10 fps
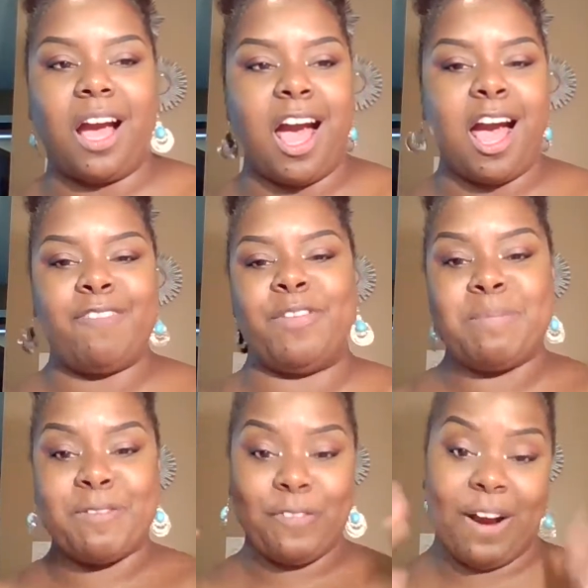off and
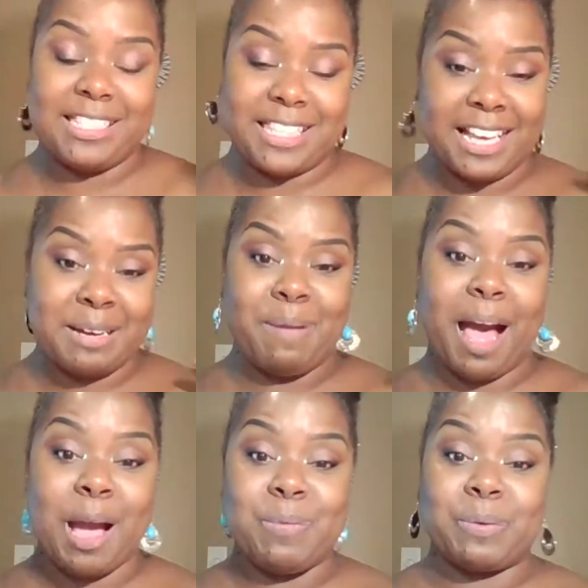before I say
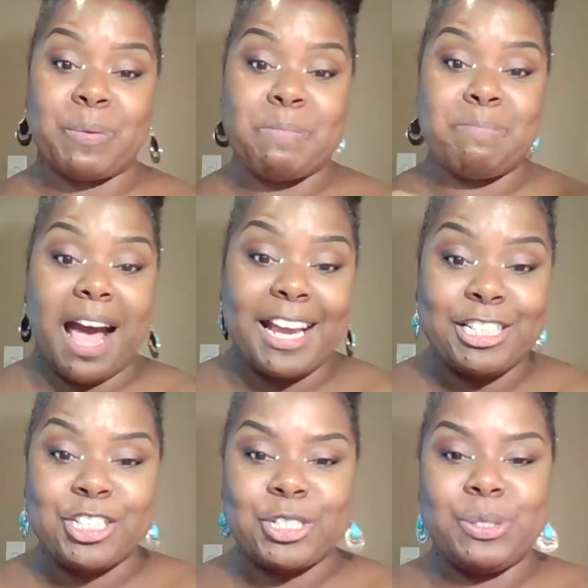goodbye, I want to
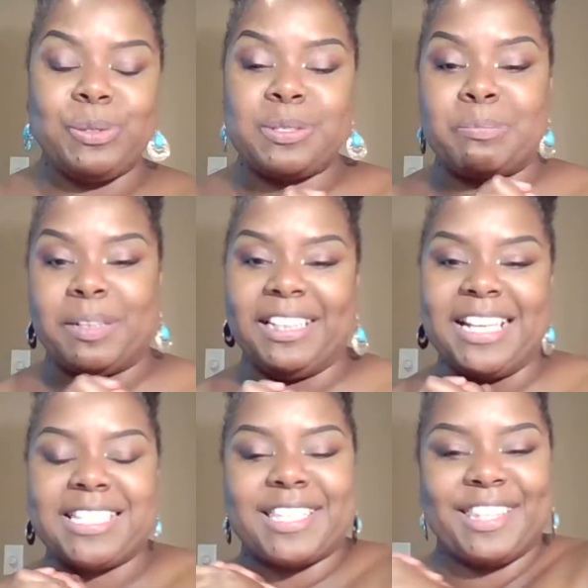remind you to
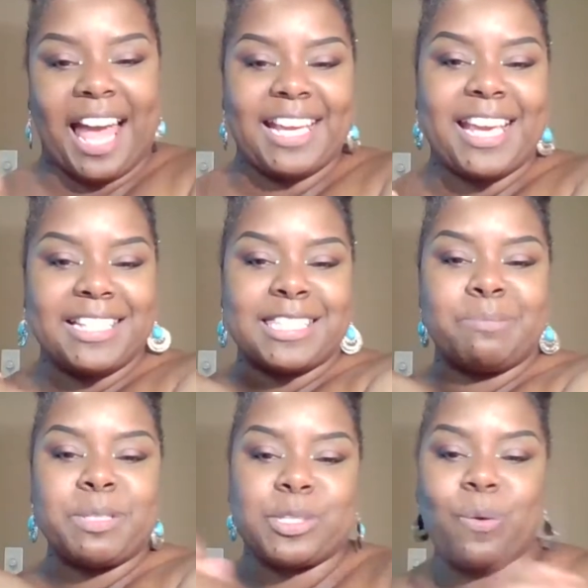please like and
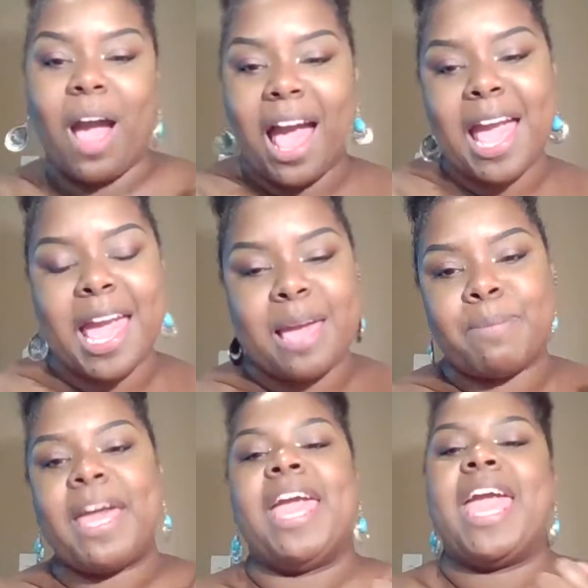subscribe,
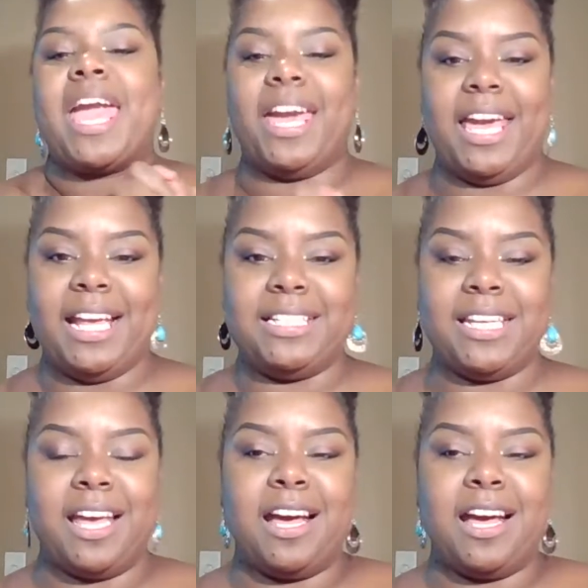and